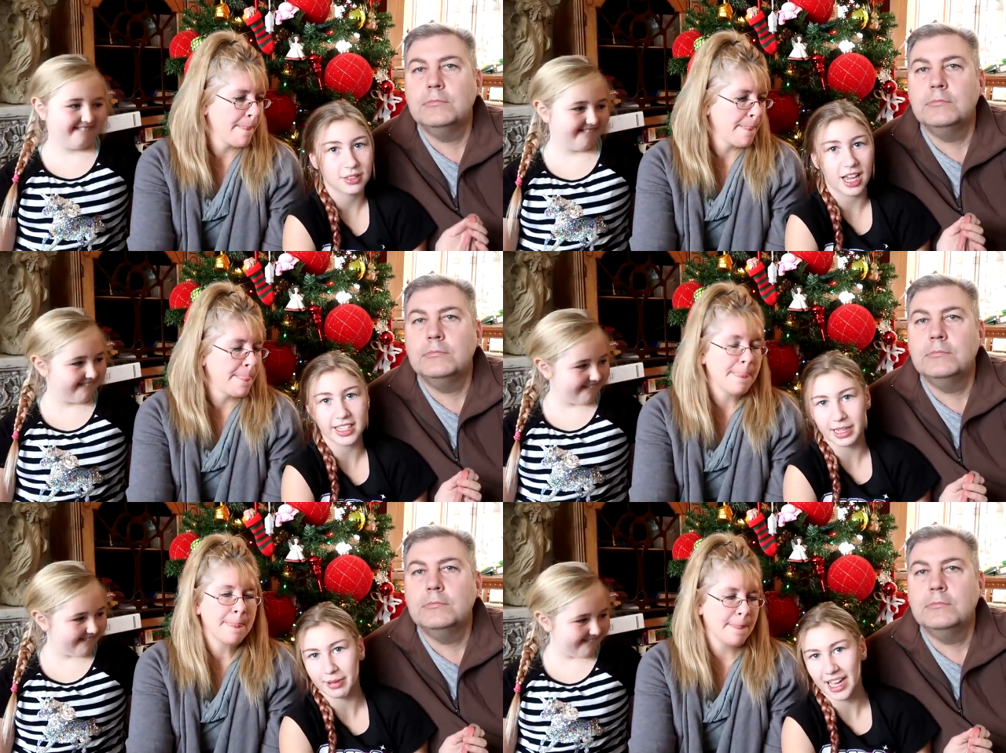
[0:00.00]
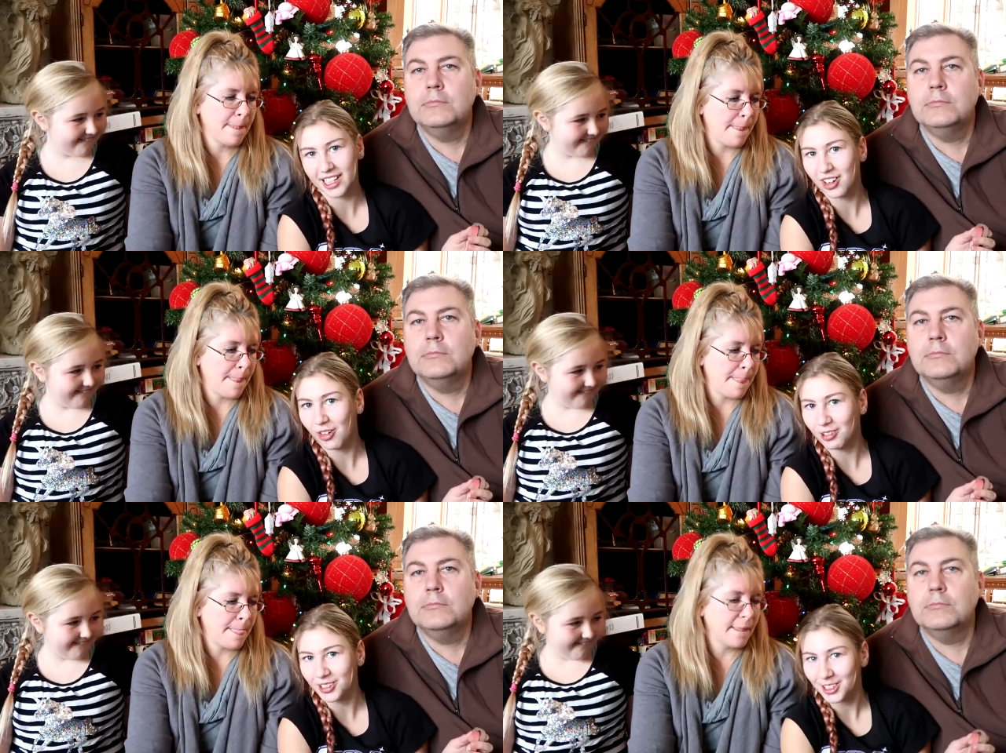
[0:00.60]
Speaker 1: Because I'm
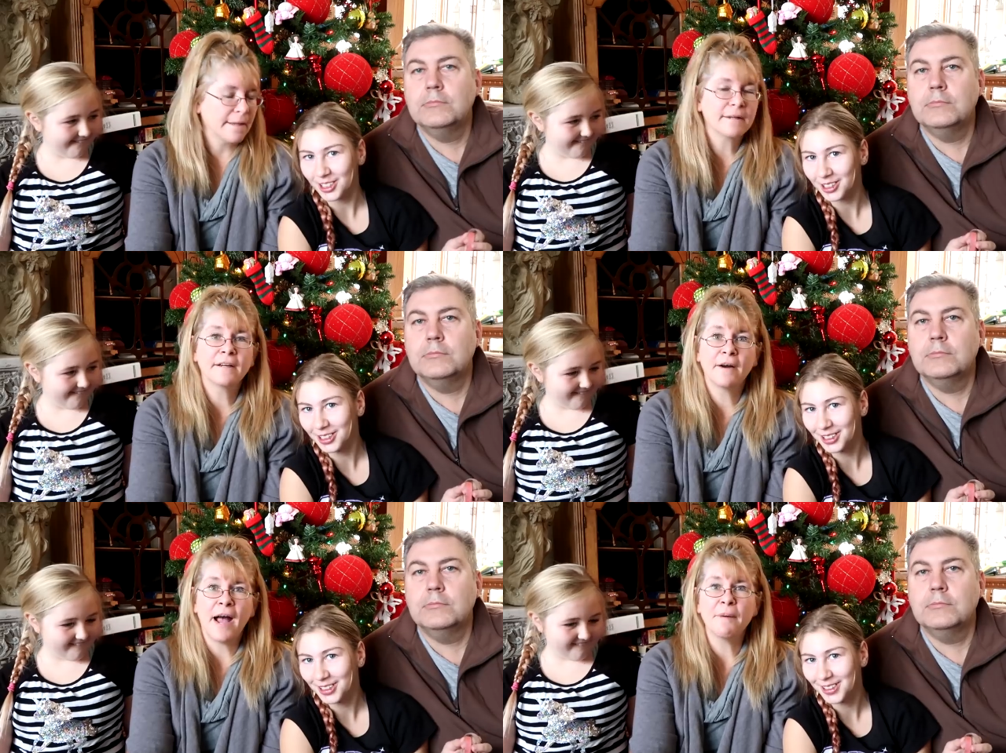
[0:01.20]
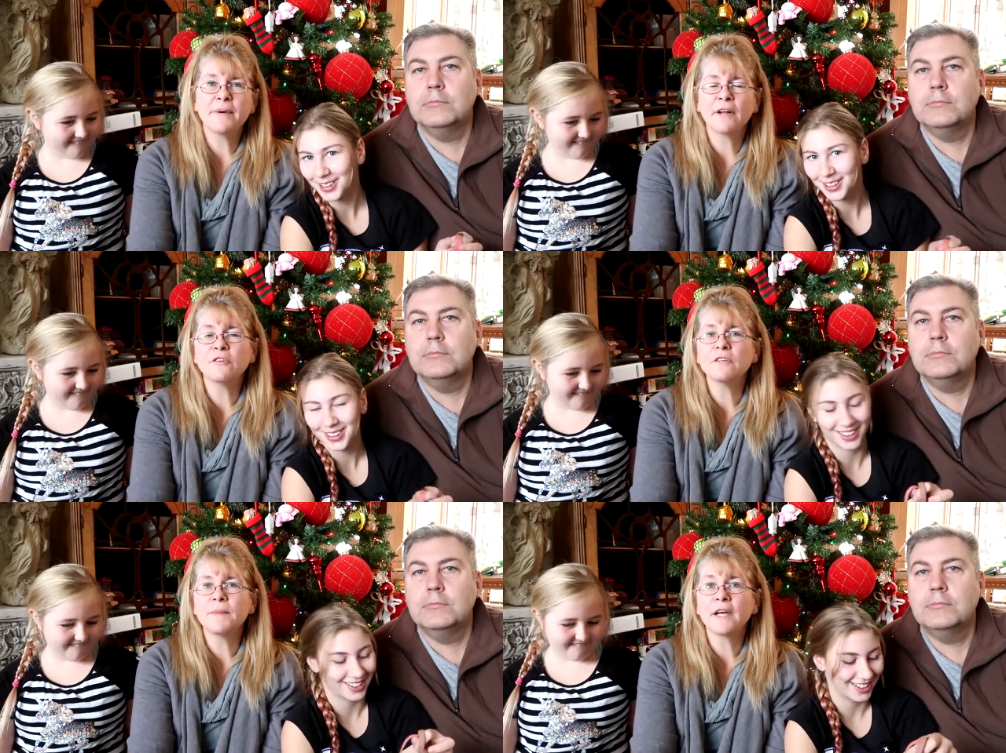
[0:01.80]
getting older.
Speaker 2: We
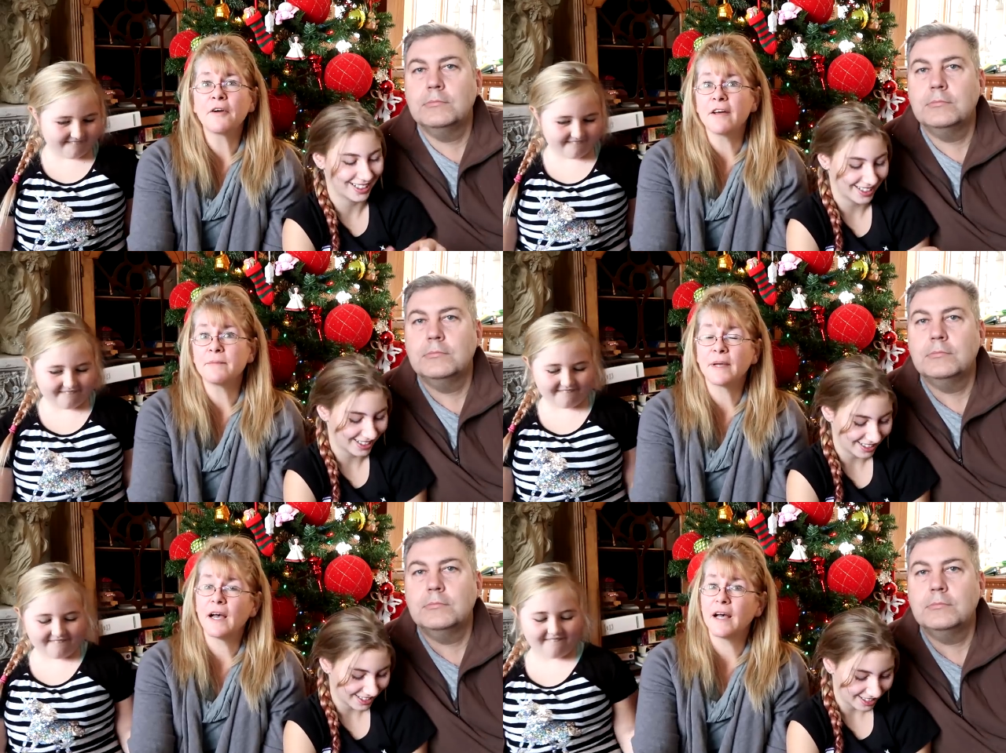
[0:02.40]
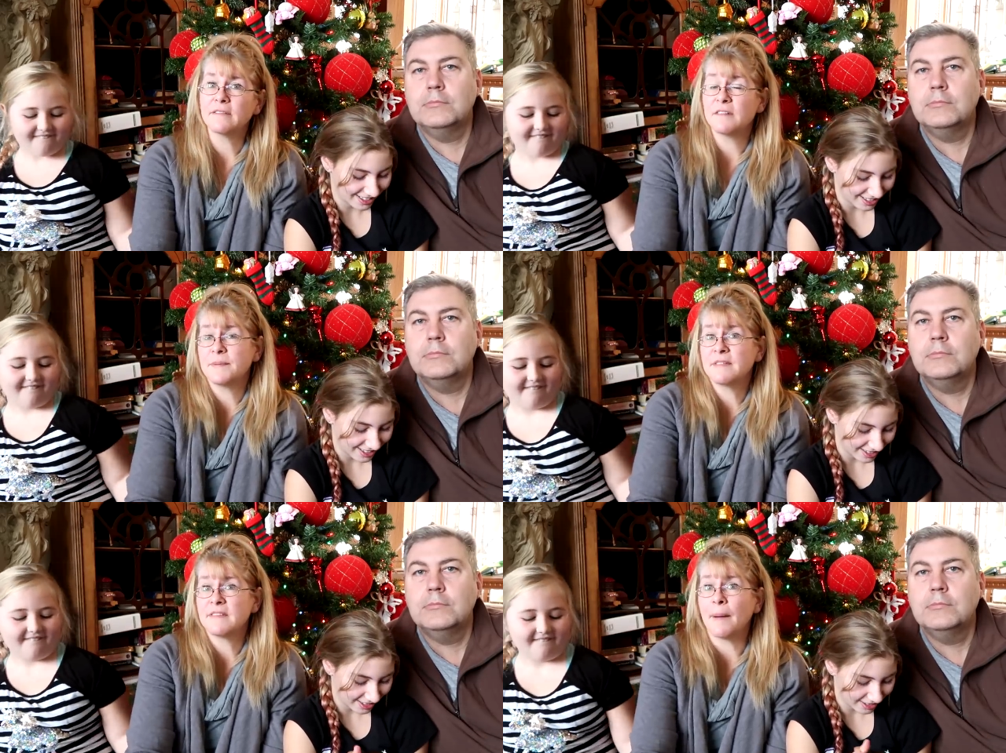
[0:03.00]
don't do as many crafts because
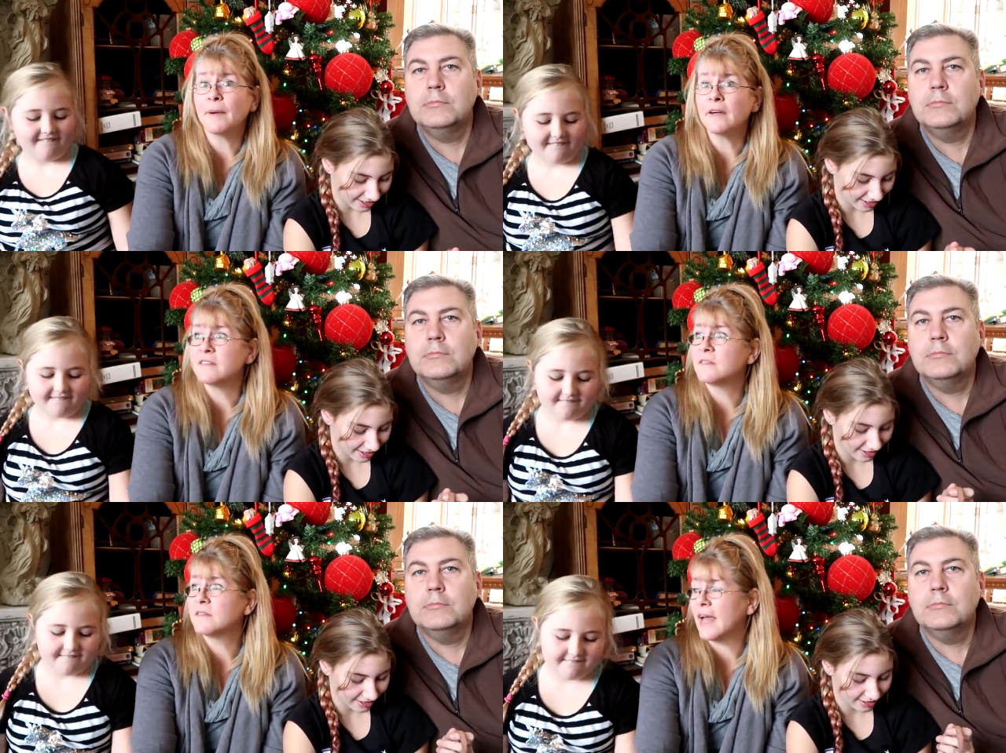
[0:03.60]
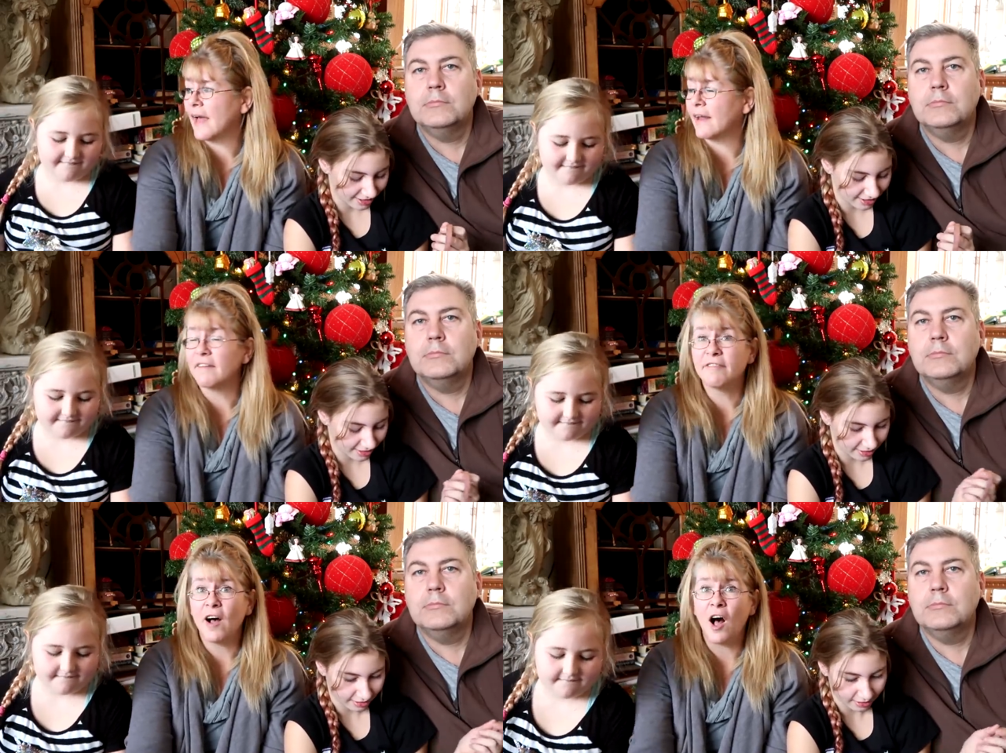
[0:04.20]
it's been summer
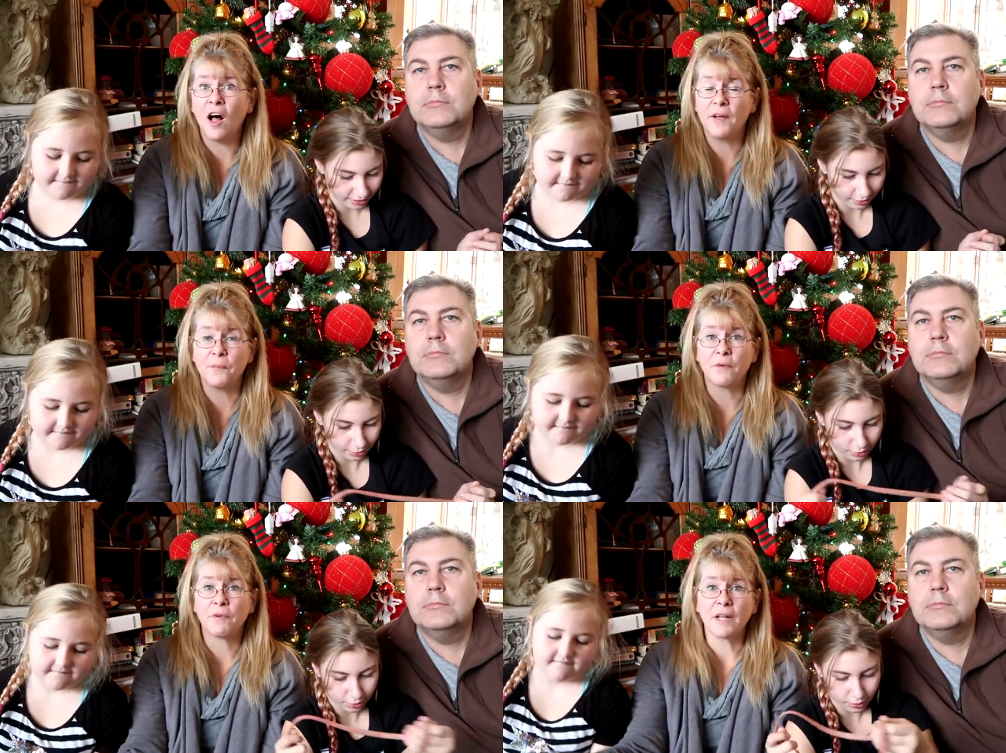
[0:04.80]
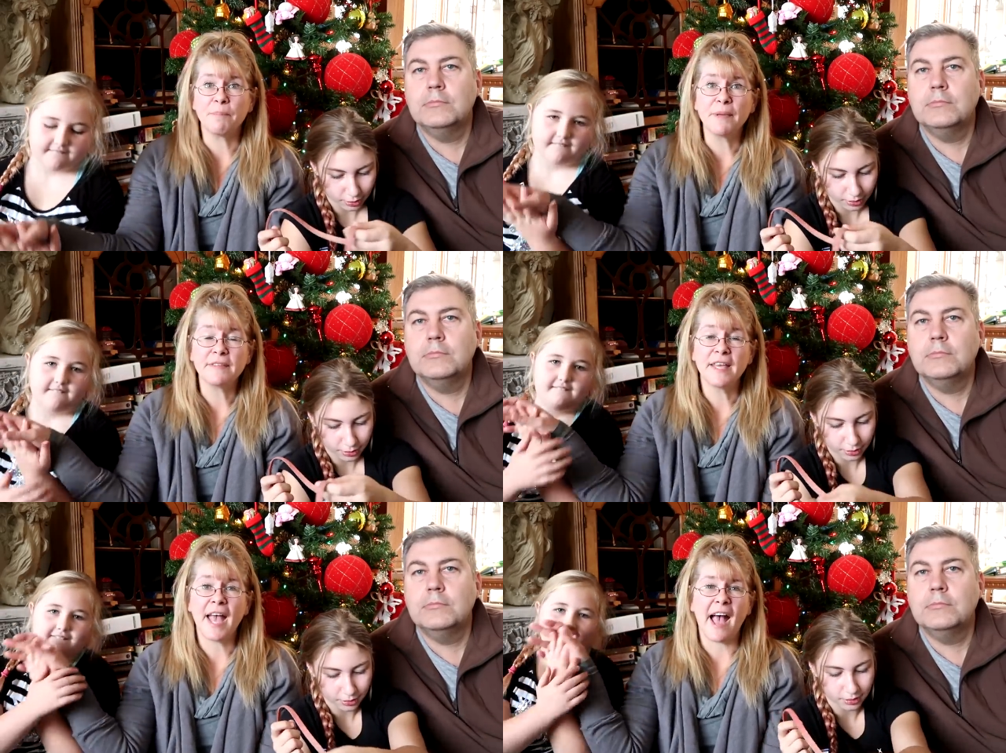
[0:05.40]
and fall, and we're really
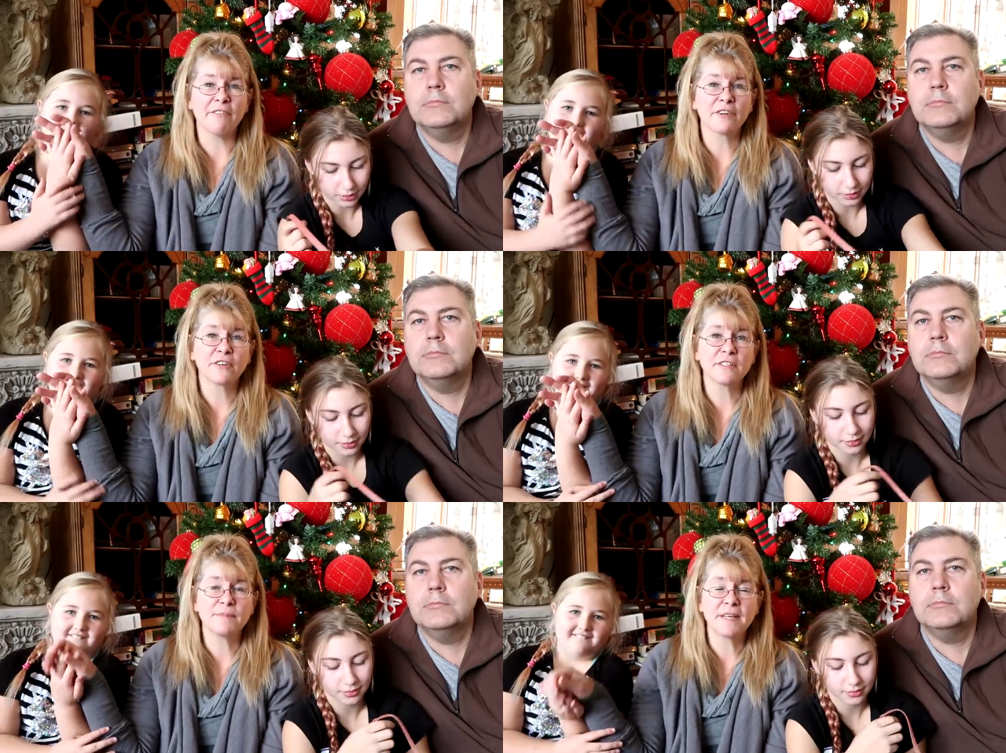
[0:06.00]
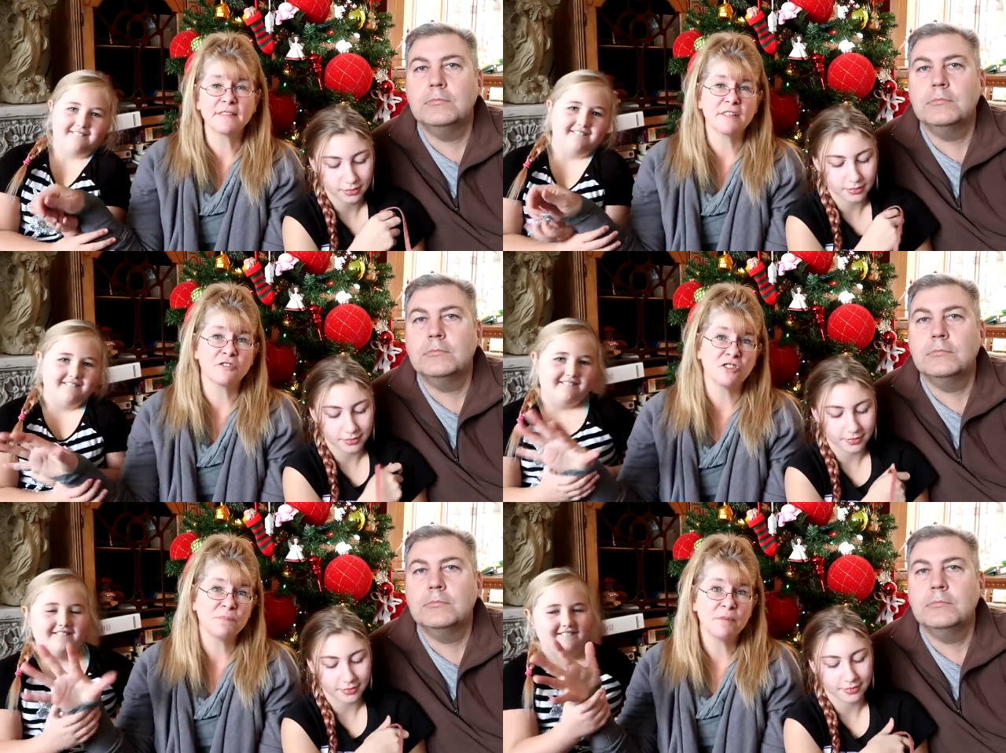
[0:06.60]
busy after Christmas,
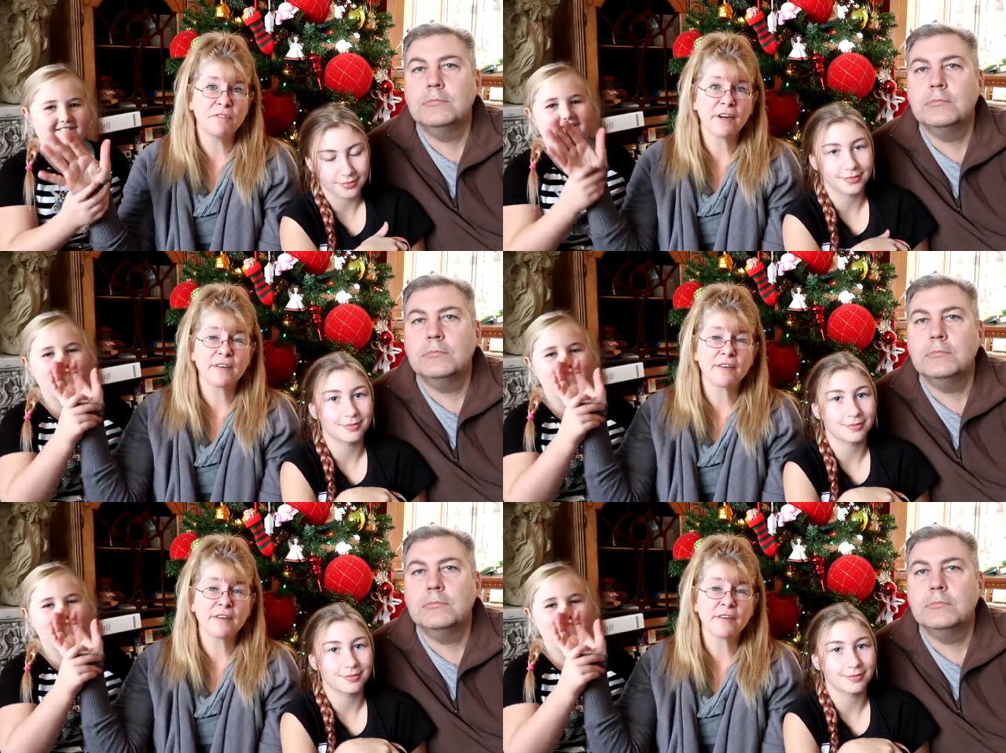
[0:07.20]
and just before